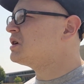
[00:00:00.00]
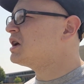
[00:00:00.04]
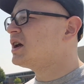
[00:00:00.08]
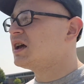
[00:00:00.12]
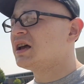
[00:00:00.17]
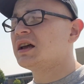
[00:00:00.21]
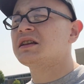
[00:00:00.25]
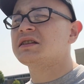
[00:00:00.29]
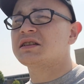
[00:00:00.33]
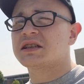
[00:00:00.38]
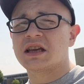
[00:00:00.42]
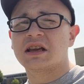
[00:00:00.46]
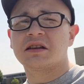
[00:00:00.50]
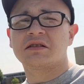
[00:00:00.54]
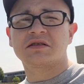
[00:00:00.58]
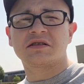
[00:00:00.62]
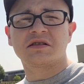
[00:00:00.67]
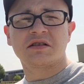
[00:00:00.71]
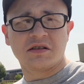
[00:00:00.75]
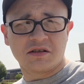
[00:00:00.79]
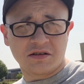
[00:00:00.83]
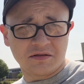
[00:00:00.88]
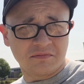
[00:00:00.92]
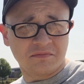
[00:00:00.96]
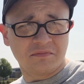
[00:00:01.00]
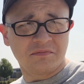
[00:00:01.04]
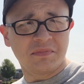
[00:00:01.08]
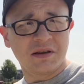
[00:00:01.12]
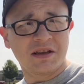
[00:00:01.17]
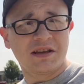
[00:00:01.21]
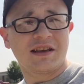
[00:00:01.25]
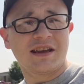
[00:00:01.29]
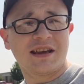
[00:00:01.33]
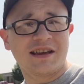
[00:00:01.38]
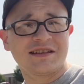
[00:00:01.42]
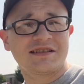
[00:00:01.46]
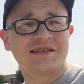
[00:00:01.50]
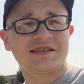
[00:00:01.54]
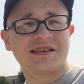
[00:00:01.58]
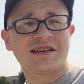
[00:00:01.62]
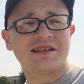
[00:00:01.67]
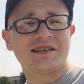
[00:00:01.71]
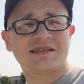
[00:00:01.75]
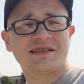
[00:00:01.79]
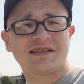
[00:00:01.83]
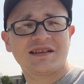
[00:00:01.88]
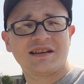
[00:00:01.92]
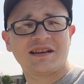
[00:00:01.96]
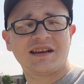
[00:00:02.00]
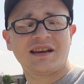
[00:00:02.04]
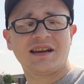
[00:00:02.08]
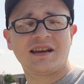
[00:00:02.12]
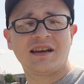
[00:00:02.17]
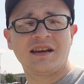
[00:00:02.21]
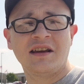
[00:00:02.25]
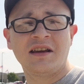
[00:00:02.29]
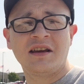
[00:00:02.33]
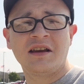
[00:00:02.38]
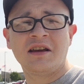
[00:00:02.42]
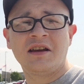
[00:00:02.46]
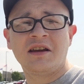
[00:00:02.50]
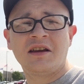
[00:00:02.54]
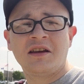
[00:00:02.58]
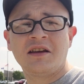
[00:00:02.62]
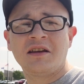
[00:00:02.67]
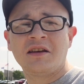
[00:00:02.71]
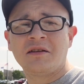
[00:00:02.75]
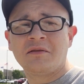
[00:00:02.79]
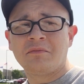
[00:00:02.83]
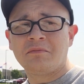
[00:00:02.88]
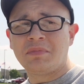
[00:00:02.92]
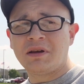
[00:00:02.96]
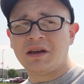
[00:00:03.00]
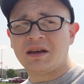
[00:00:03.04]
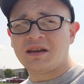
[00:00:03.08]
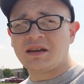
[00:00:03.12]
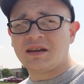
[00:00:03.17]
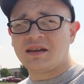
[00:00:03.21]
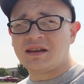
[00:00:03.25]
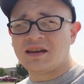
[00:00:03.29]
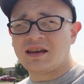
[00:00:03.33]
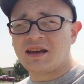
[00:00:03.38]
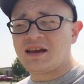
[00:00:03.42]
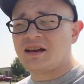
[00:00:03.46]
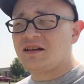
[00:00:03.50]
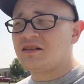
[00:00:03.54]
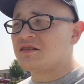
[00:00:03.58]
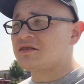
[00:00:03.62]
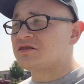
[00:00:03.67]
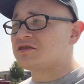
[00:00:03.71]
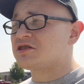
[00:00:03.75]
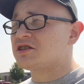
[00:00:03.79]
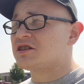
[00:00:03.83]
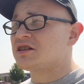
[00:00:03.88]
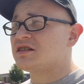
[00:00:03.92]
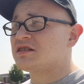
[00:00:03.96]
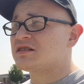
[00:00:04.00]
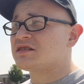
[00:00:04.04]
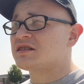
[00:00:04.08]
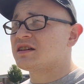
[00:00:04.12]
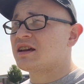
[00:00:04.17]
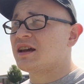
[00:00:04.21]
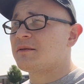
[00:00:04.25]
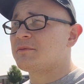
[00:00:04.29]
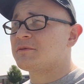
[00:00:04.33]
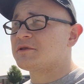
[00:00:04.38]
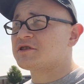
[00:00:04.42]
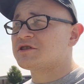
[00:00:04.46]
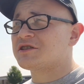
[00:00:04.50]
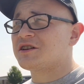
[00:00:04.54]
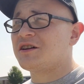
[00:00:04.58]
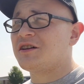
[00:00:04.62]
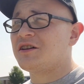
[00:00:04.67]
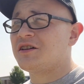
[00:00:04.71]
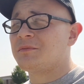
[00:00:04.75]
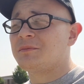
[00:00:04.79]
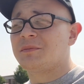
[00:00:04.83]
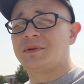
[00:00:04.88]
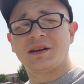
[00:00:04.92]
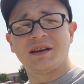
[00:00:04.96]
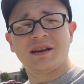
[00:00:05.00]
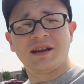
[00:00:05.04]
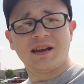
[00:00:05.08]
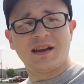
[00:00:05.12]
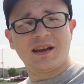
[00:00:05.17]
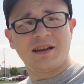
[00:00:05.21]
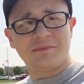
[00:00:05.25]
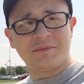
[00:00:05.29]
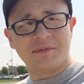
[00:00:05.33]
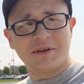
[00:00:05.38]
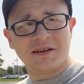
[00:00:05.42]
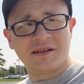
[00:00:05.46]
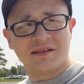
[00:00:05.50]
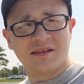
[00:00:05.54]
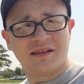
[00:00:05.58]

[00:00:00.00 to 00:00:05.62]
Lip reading: Yeah, that sounds good. BKCs today. Bacon, kale, and cheese sandwich calling my name.